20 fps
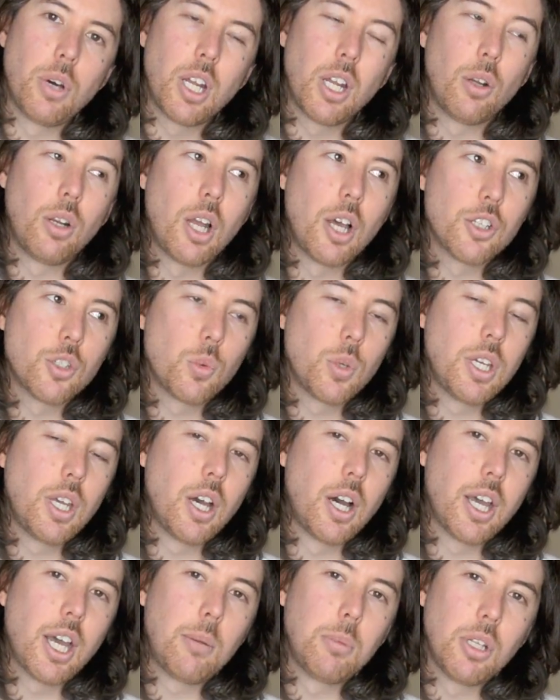I know last week
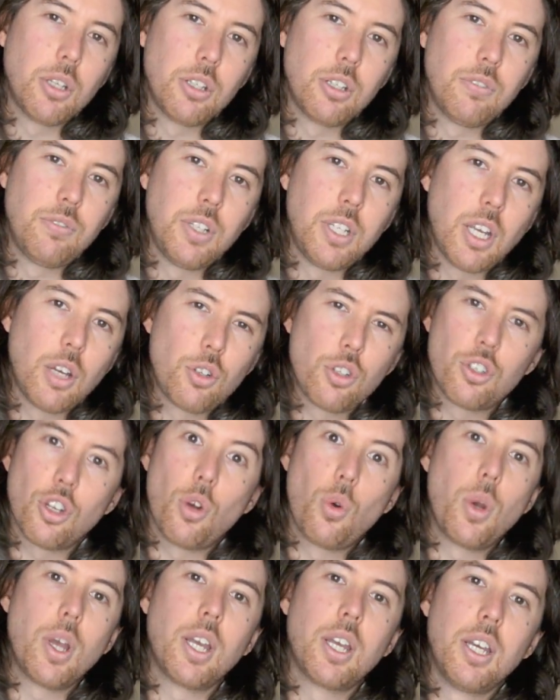I uploaded a video, just a
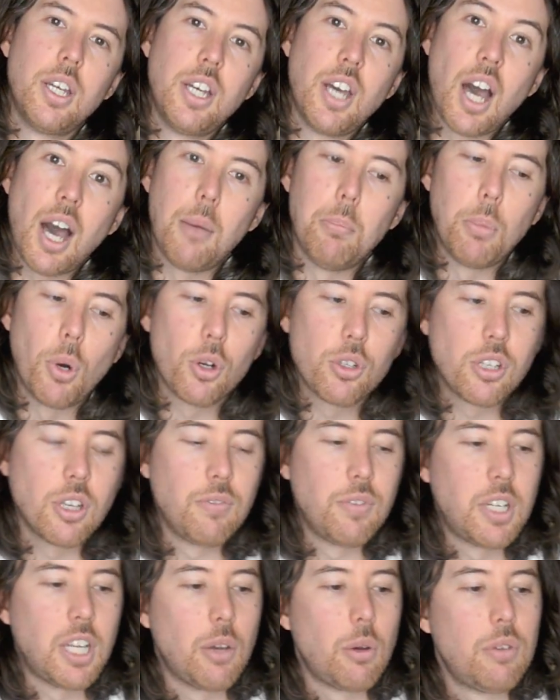quick unboxing
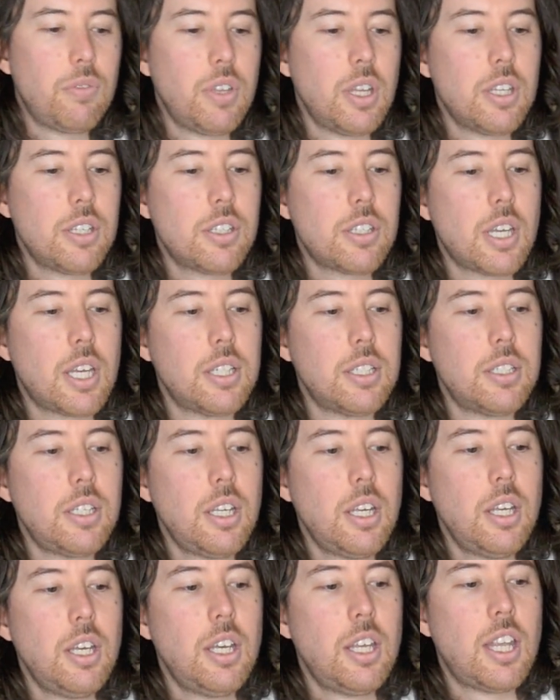video of this, and
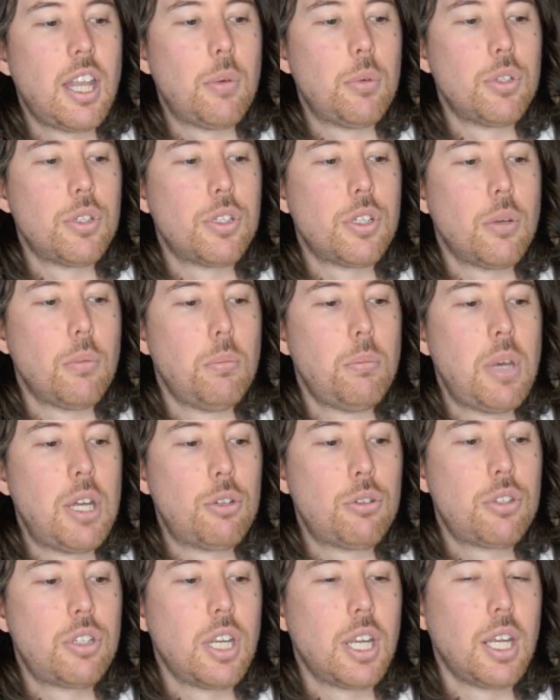there was some
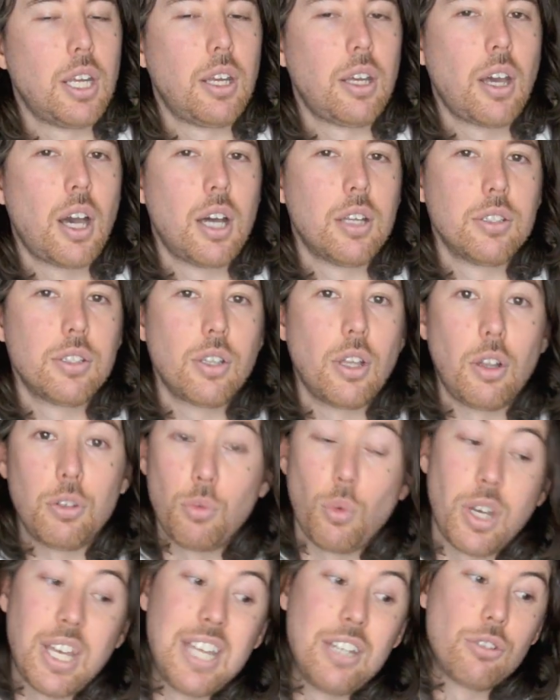interesting
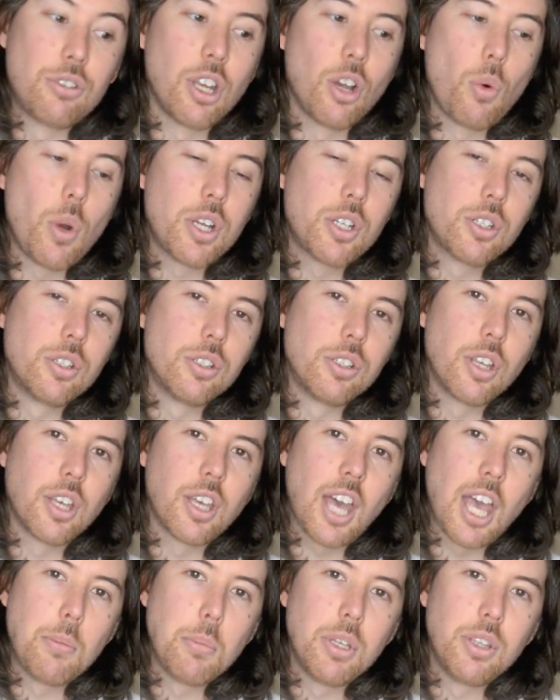questions that
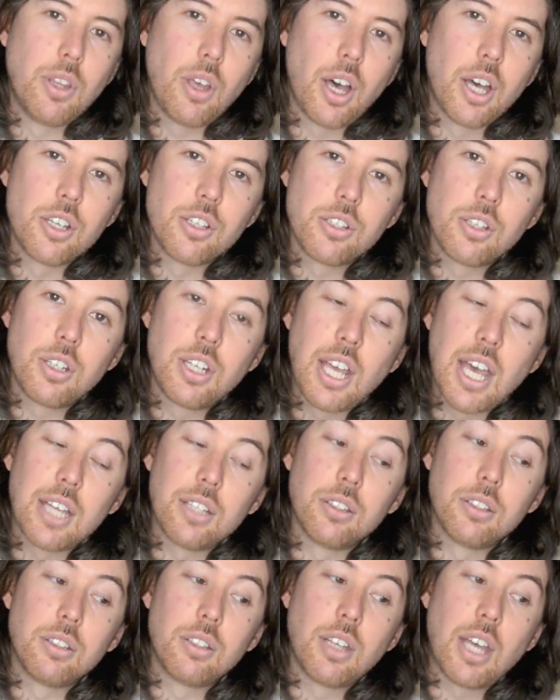came in that I certainly
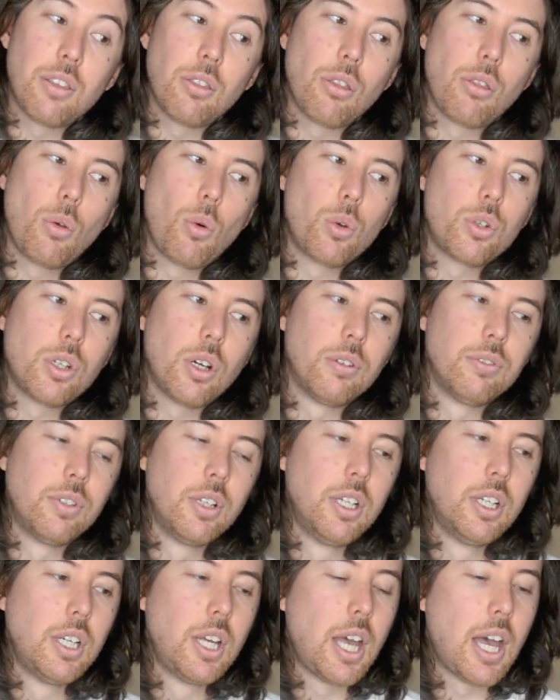hadn't thought of,
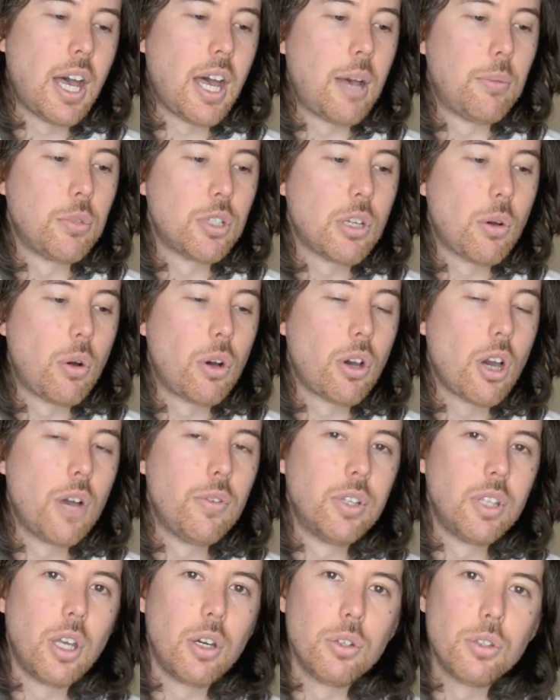so I'll go
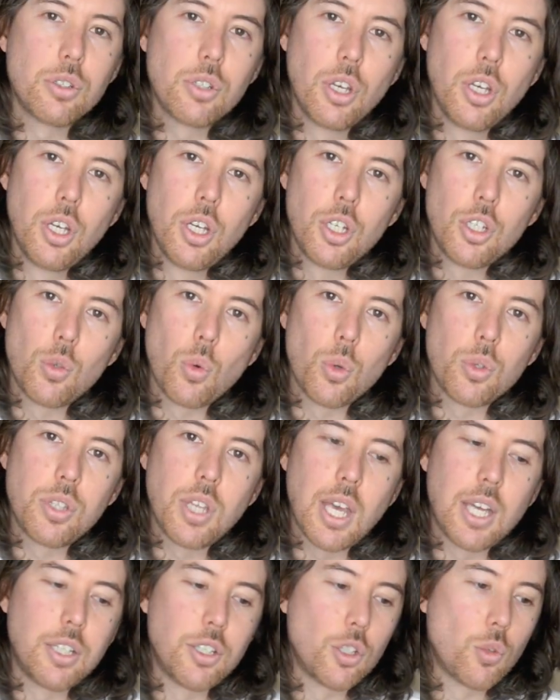over those towards the
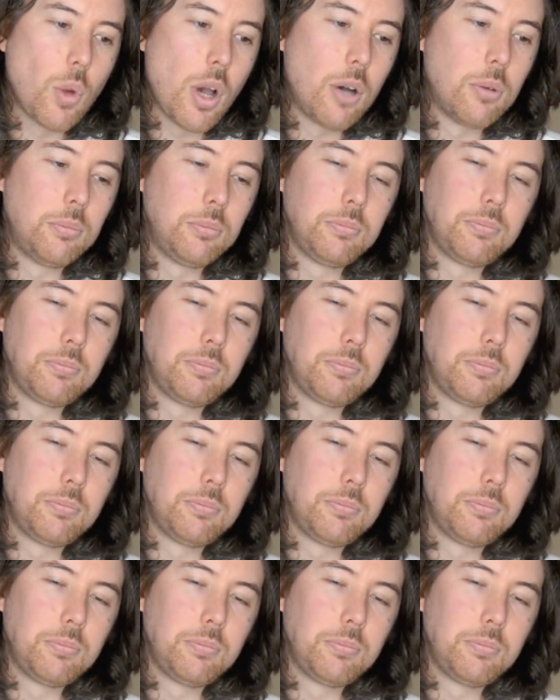end as well.